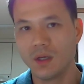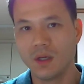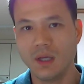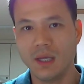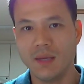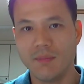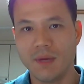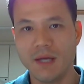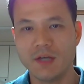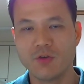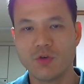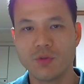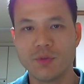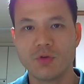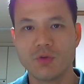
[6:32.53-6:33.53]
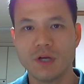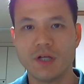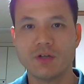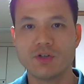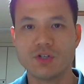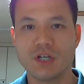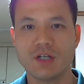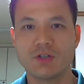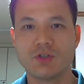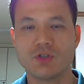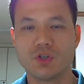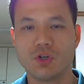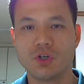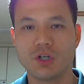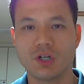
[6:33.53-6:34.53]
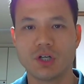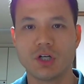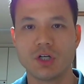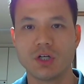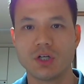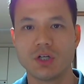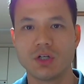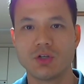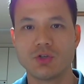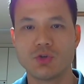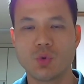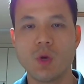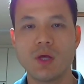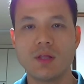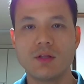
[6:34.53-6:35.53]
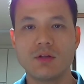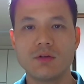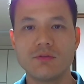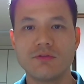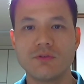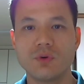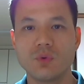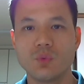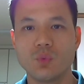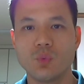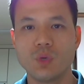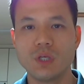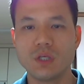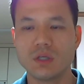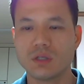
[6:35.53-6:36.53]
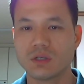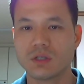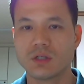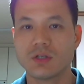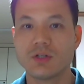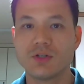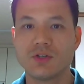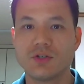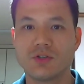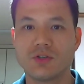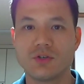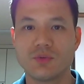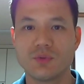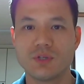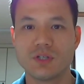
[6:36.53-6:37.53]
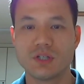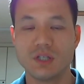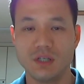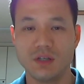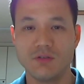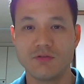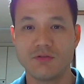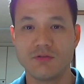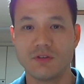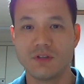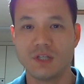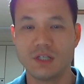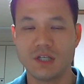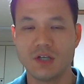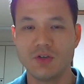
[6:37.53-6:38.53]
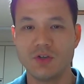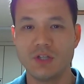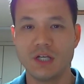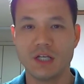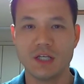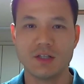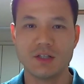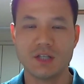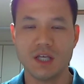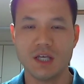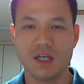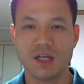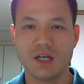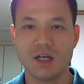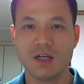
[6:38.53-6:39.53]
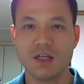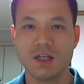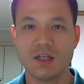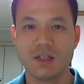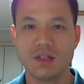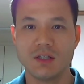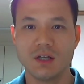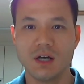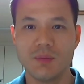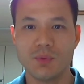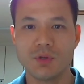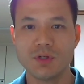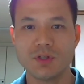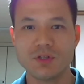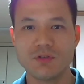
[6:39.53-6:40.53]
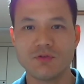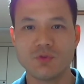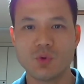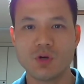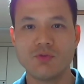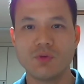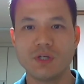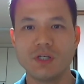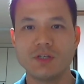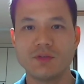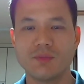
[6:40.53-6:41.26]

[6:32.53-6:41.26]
And my criminal record check took 12 weeks to receive. They tell you that it can take upwards of 12 weeks.